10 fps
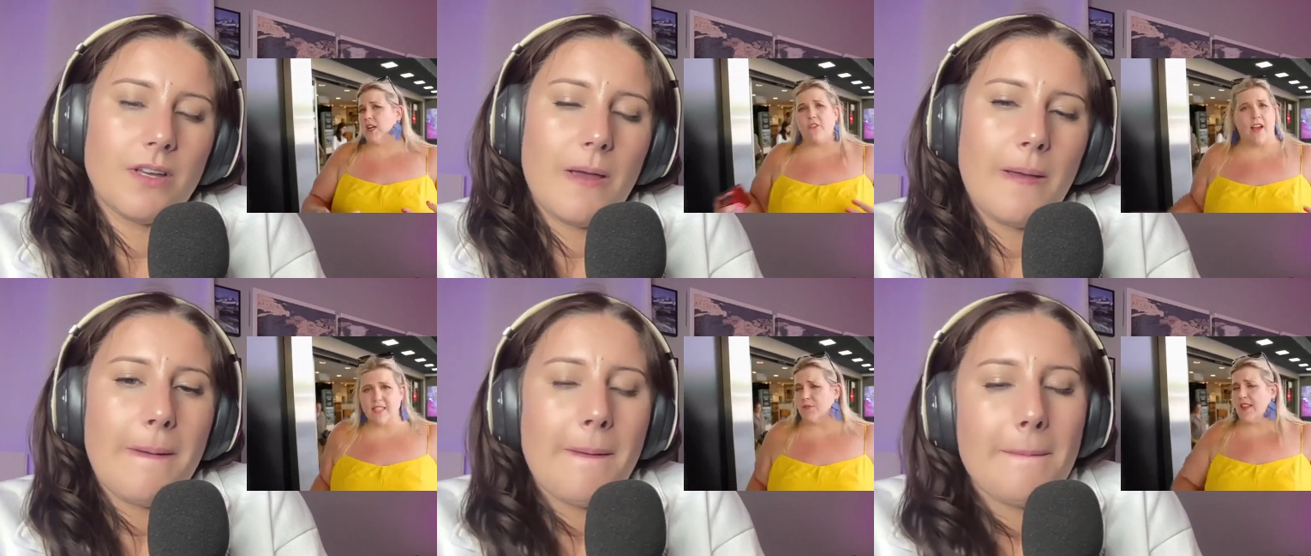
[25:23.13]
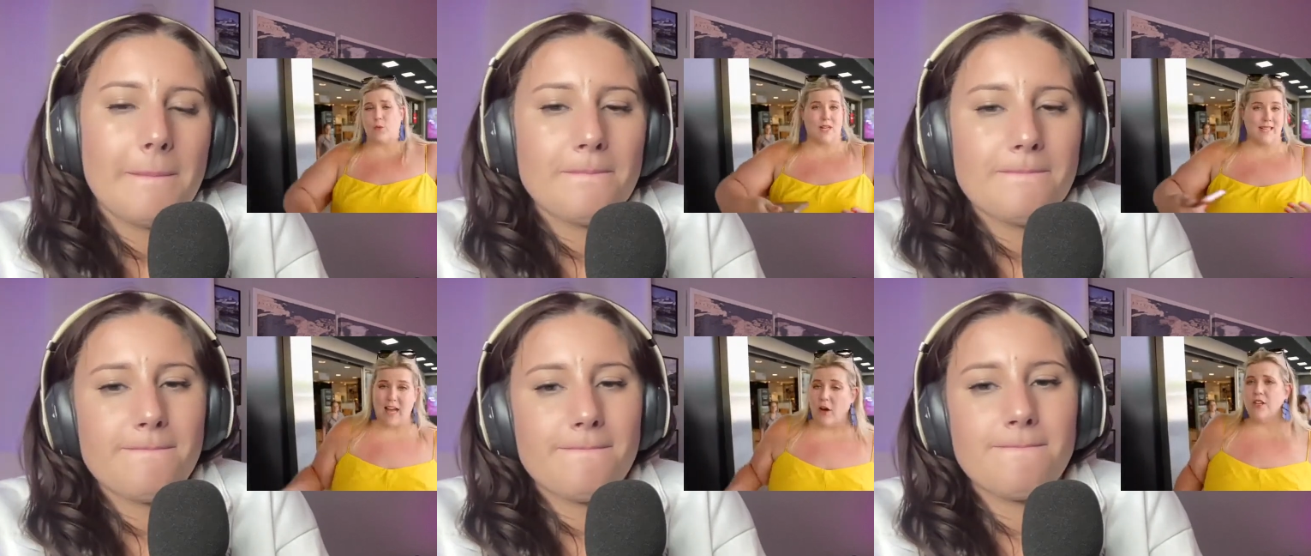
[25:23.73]
Speaker 1: we're going to find something that we're
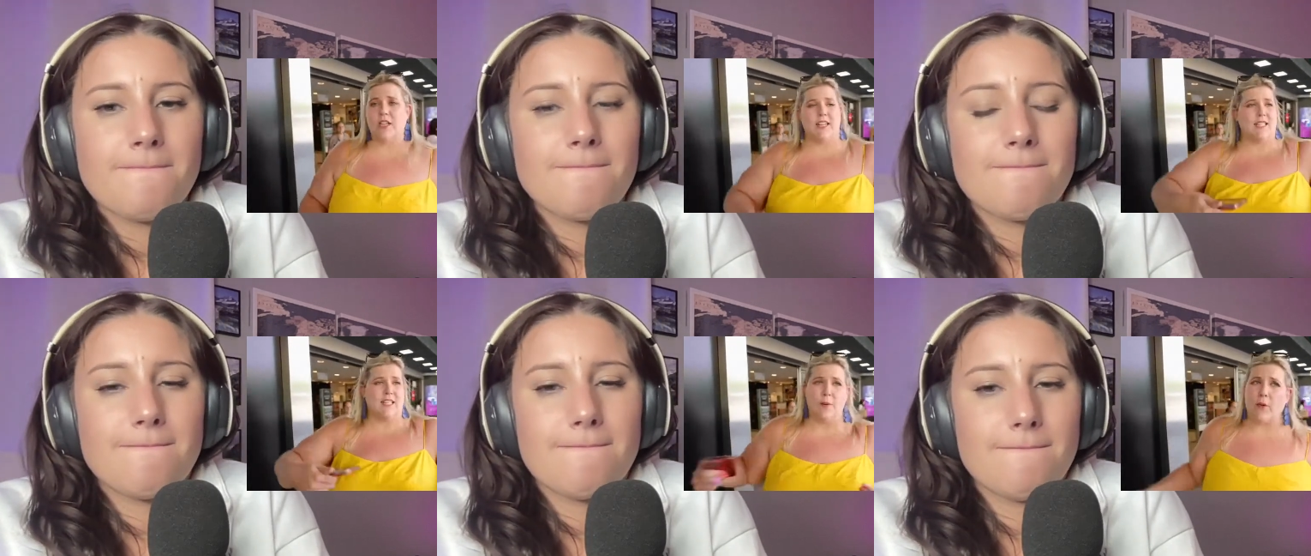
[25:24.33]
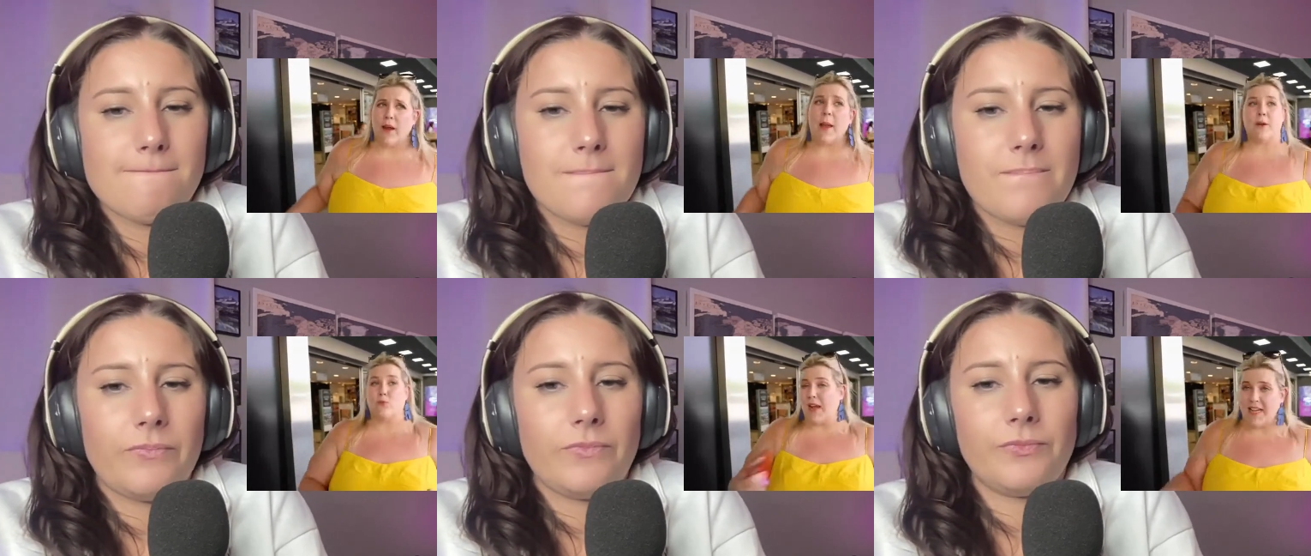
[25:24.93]
going to salvage it, that it's going to be
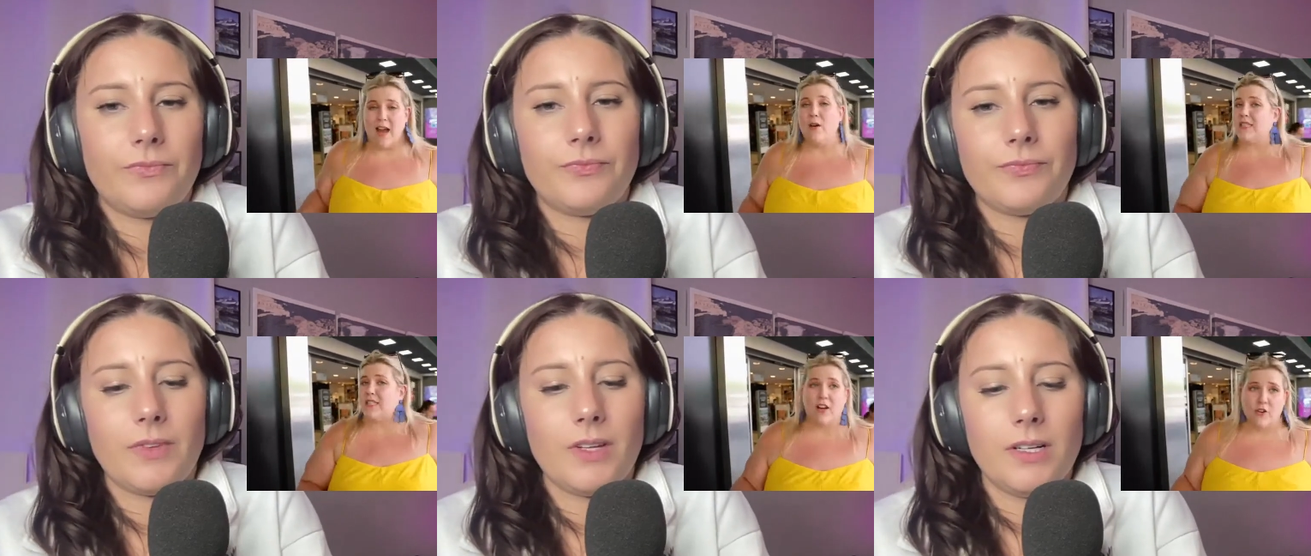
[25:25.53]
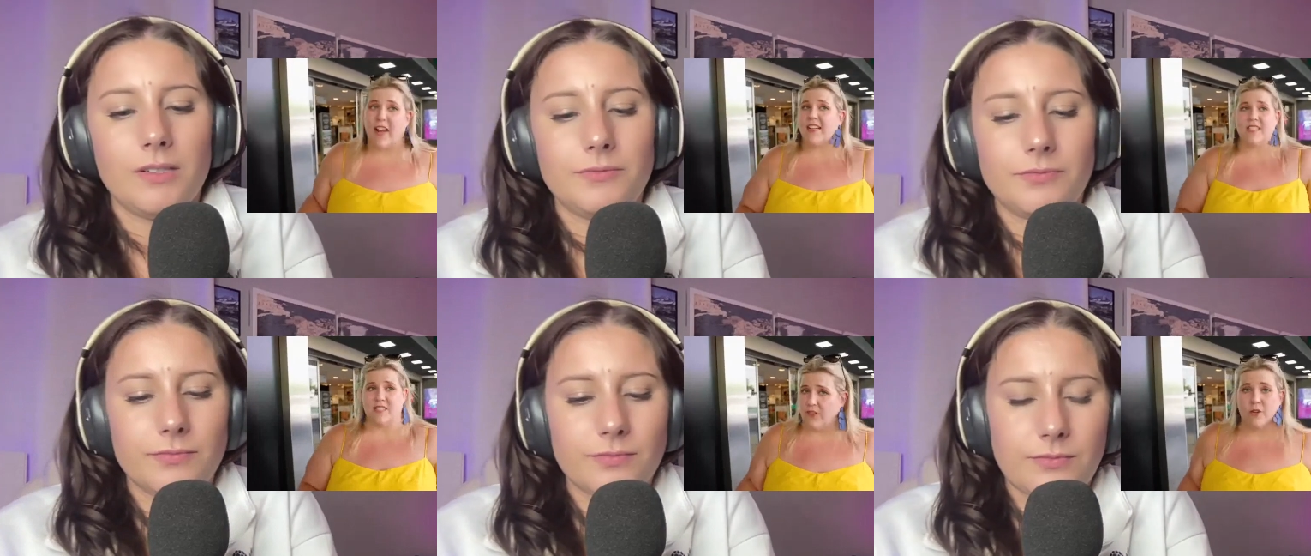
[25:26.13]
great. But right now, it's not great and
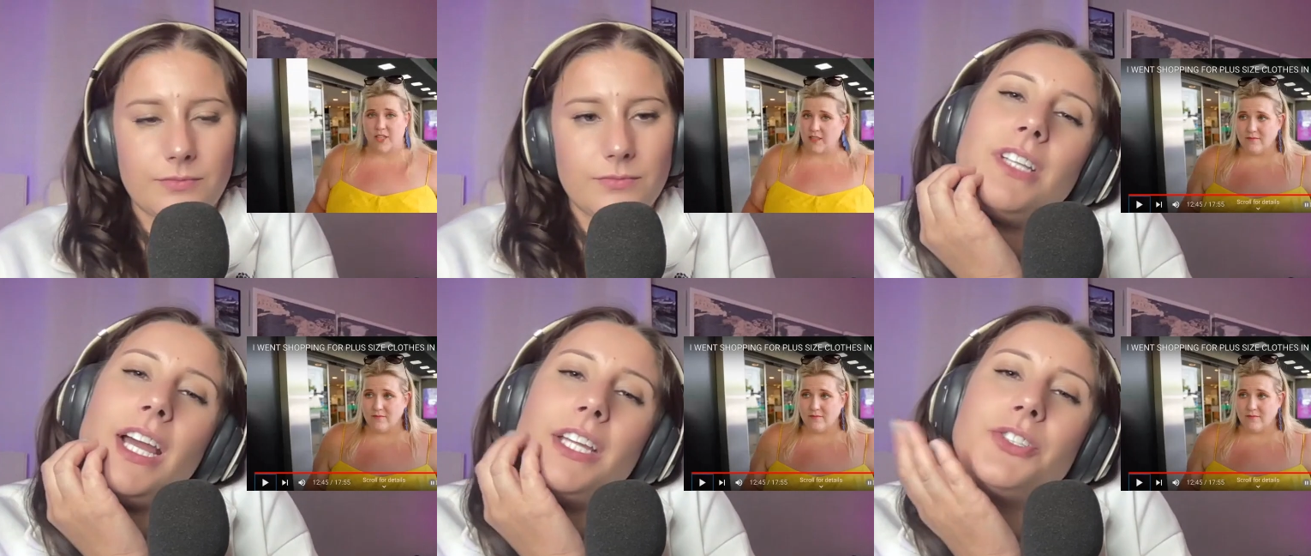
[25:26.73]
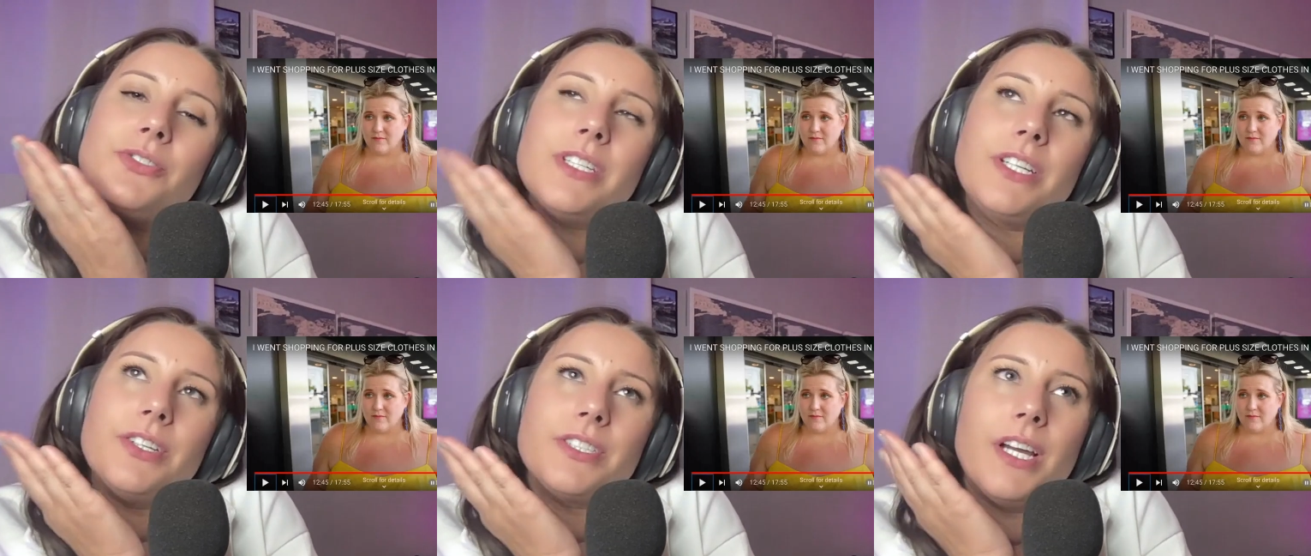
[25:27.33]
it doesn't feel good.
Speaker 2: I do see
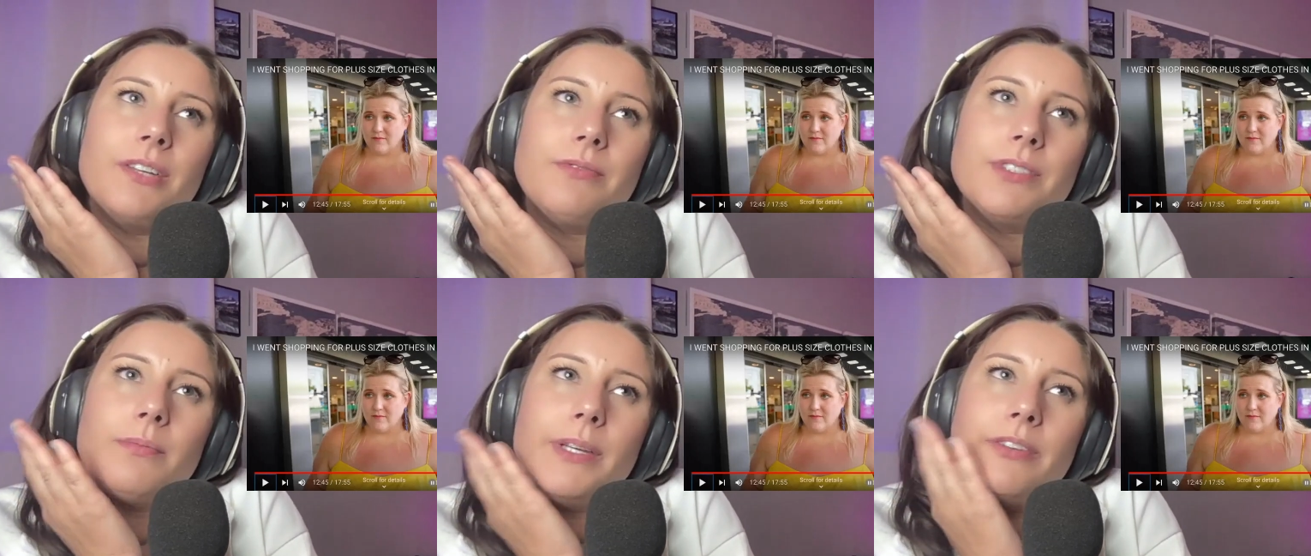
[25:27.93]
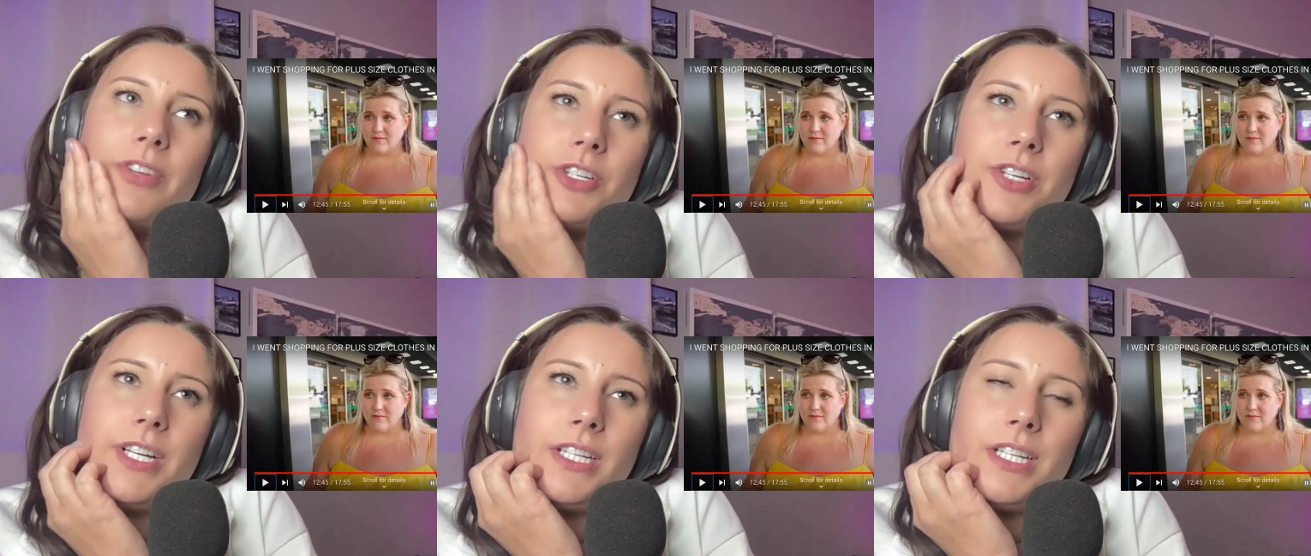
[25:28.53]
her side when being
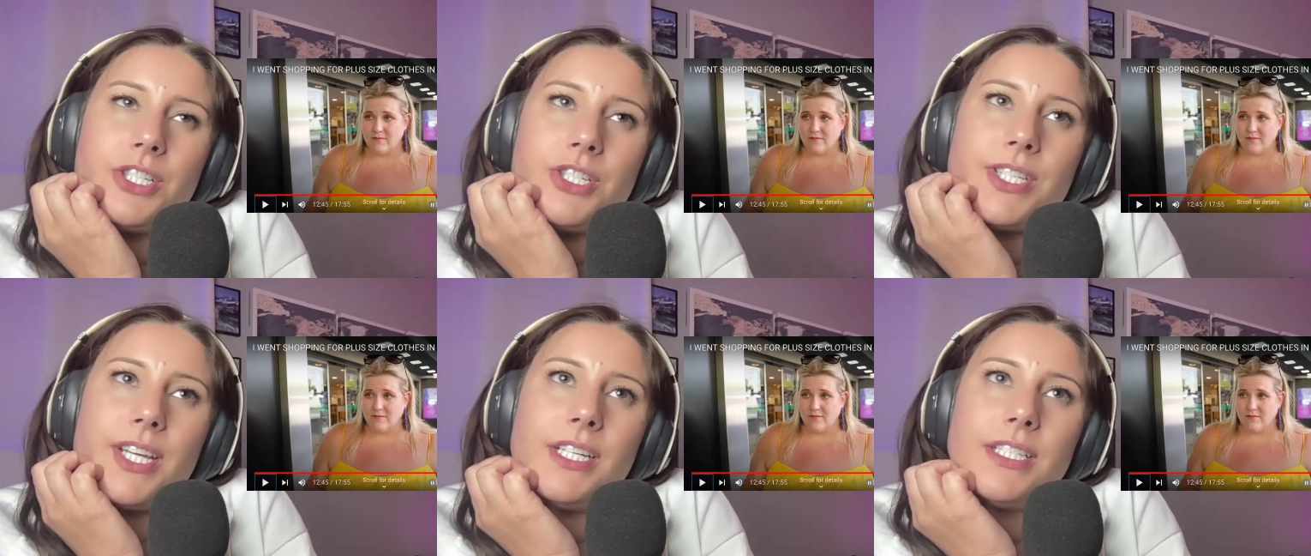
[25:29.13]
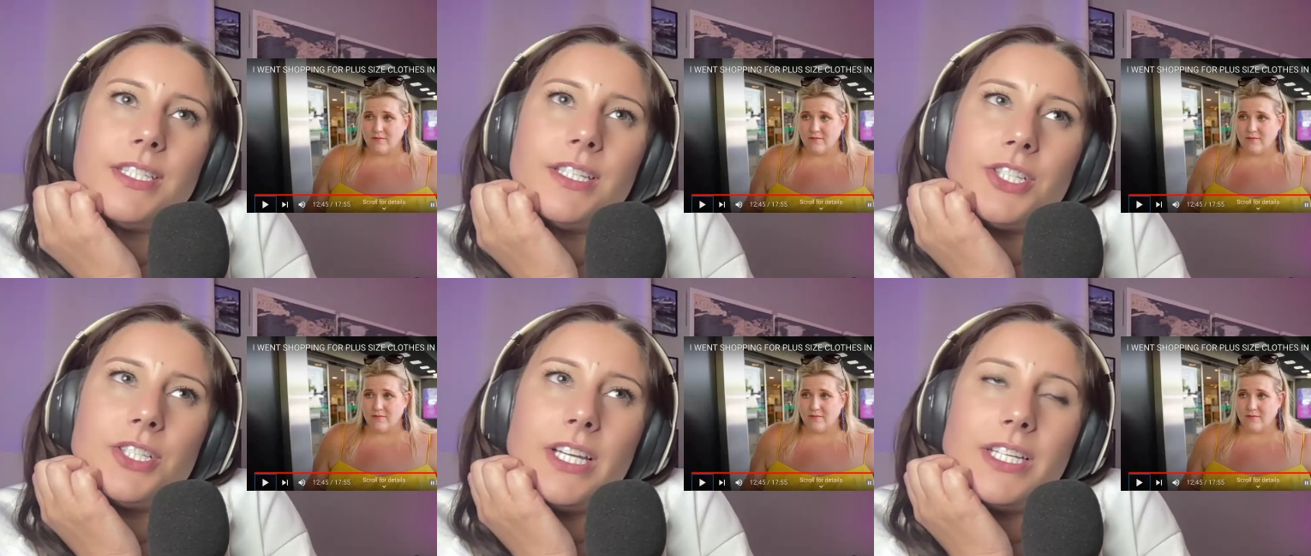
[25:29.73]
frustrated and just that it's such
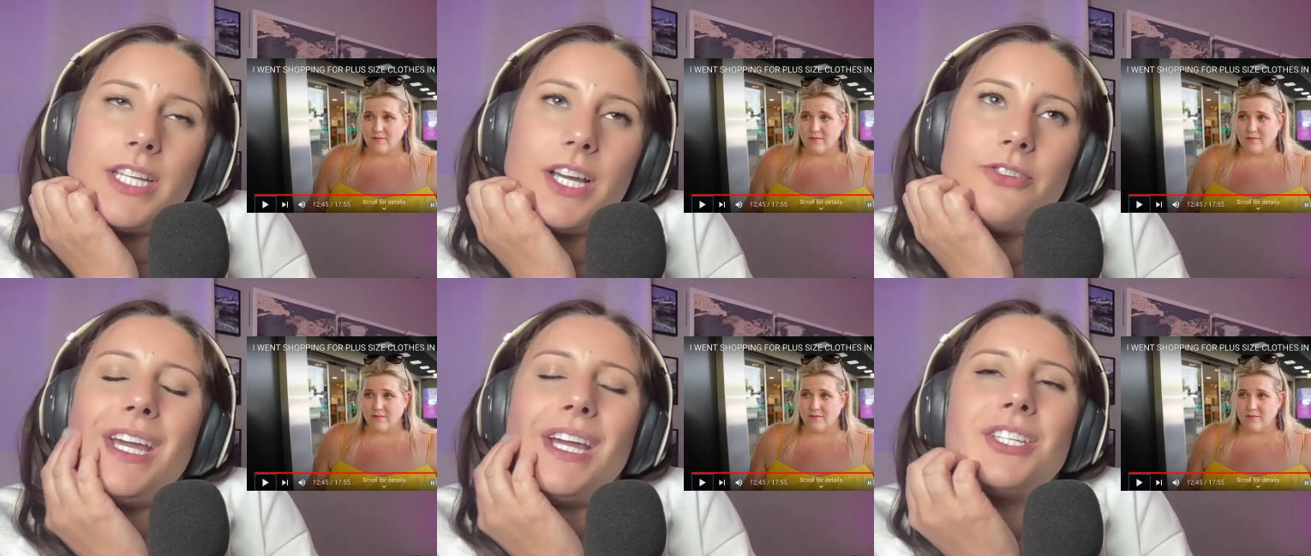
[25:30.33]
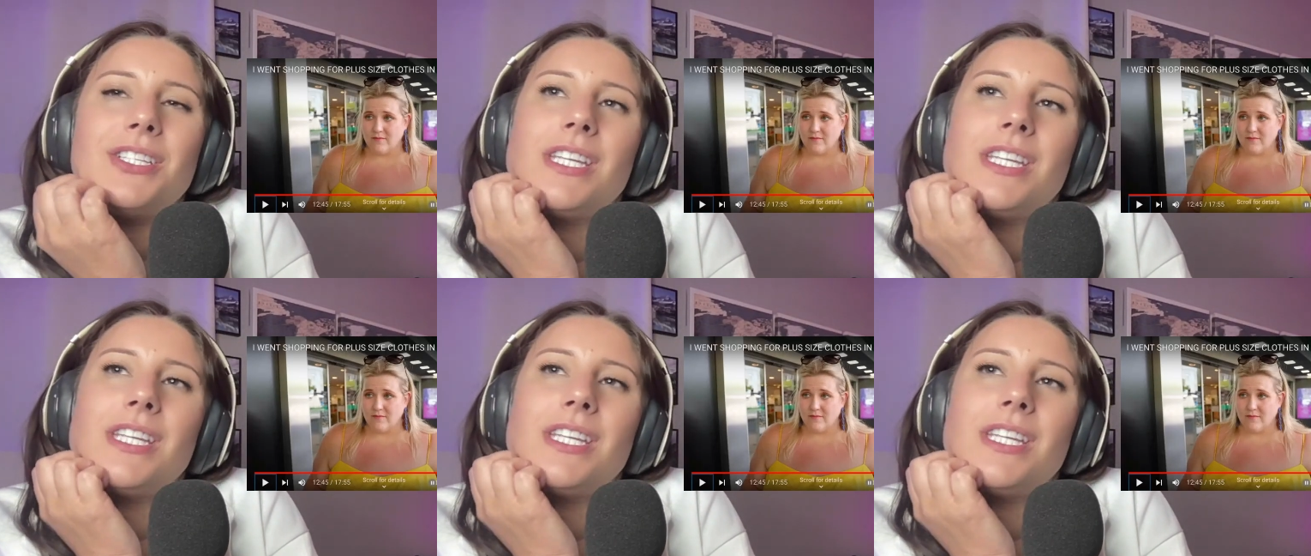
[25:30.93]
a letdown. I just